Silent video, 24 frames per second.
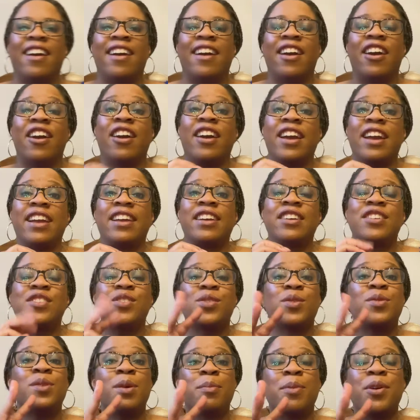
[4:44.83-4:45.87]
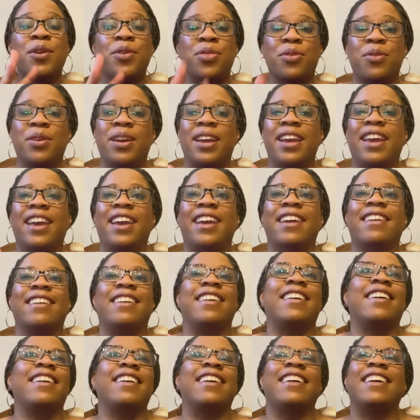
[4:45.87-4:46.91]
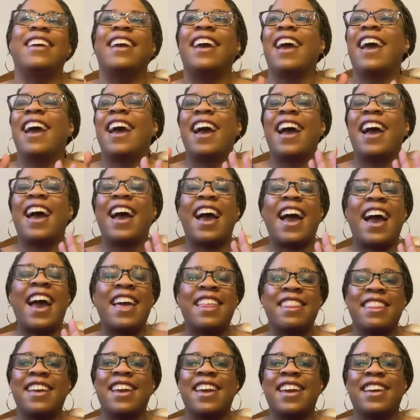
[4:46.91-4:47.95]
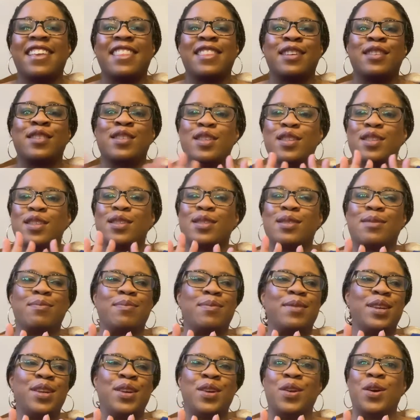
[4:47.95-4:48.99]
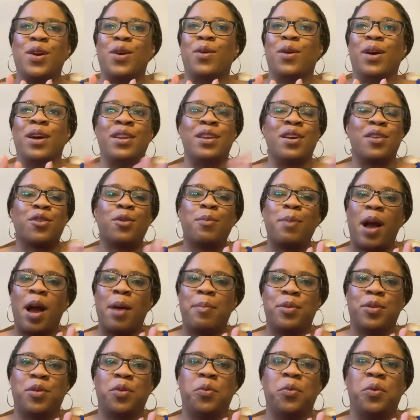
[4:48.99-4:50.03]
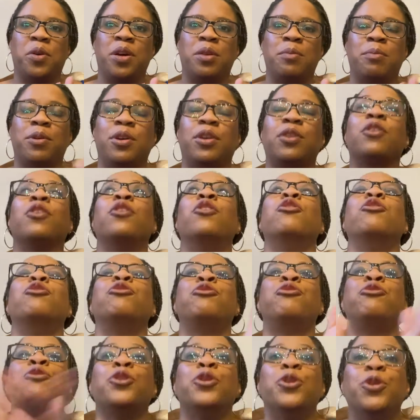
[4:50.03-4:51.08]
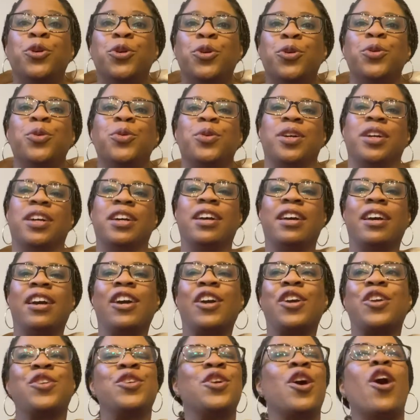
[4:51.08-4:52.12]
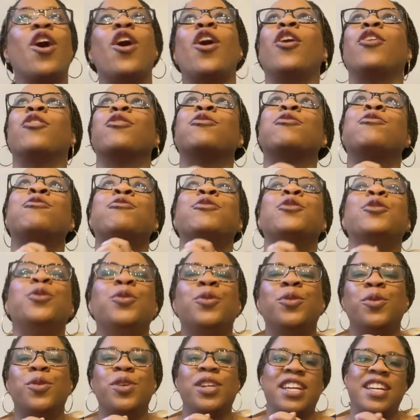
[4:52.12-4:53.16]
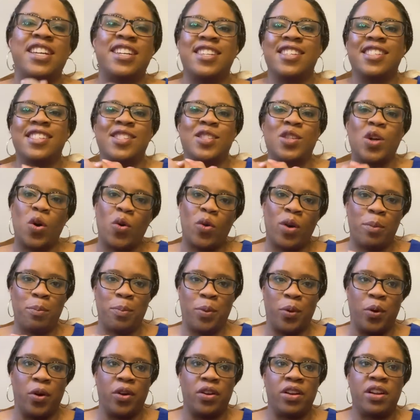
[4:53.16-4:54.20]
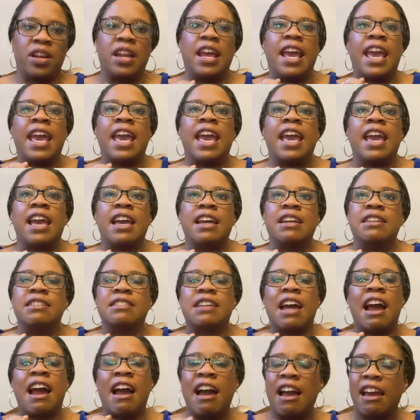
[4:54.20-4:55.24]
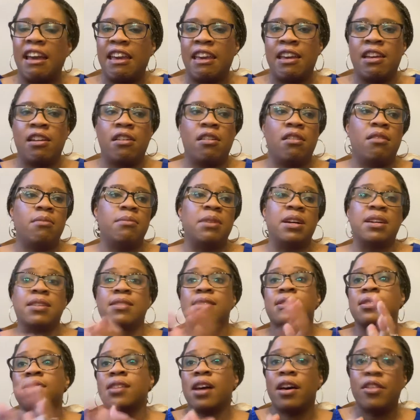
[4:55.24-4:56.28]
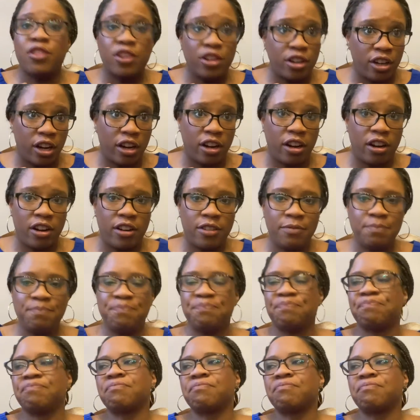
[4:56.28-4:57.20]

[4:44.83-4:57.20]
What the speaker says: All right, so number 3, I think this is, another popular one, but food. Y'all, food is so important. And I am a Southern girl.